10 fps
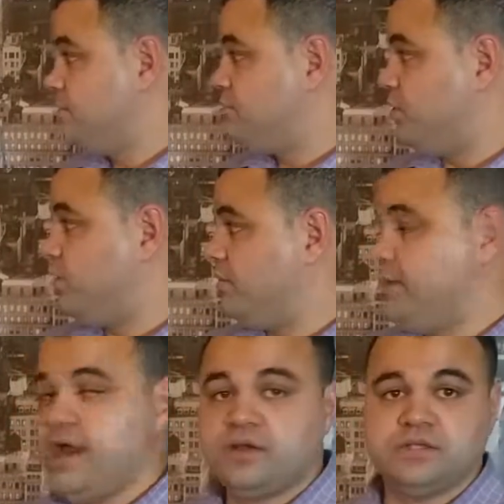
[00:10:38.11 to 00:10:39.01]
But what
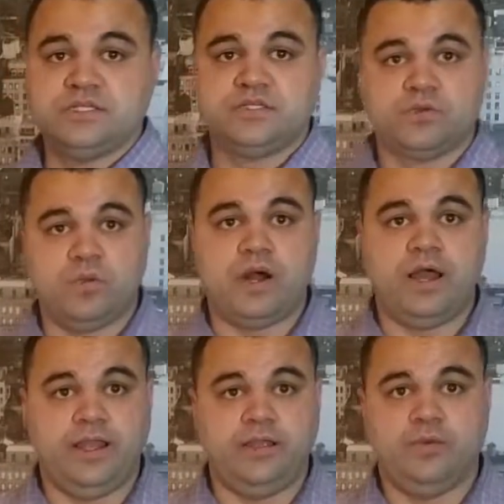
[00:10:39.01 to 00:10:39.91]
matters is your
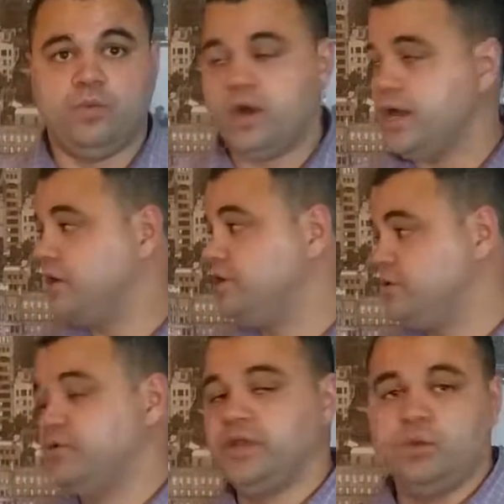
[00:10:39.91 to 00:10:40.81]
why. Why are you
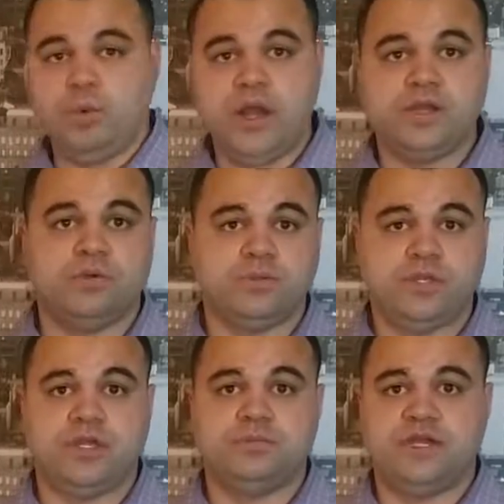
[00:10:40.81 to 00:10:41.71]
doing it? Why do you want to
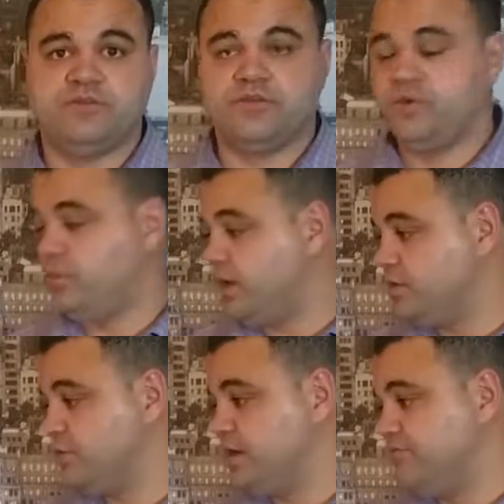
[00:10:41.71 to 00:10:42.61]
become debt free? Why do you
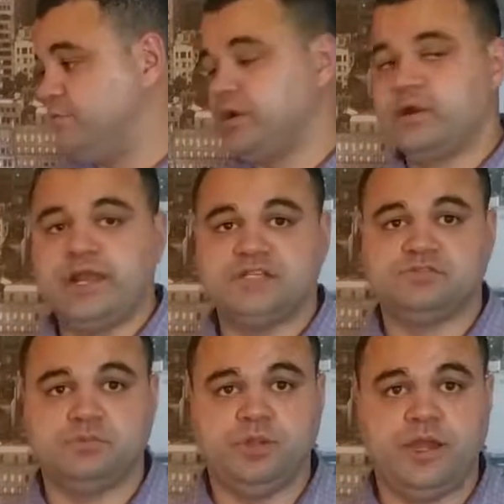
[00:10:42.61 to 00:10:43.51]
want to have a better cash
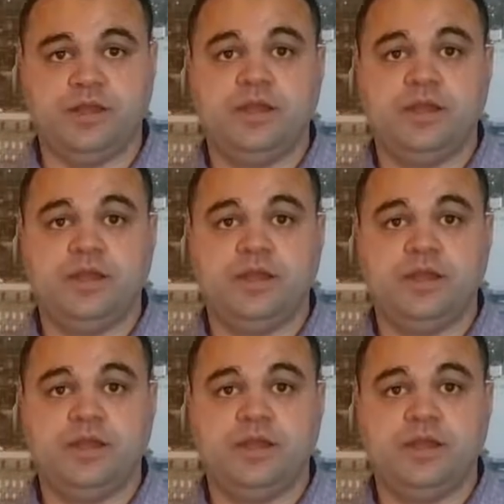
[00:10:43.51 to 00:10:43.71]
flow plan?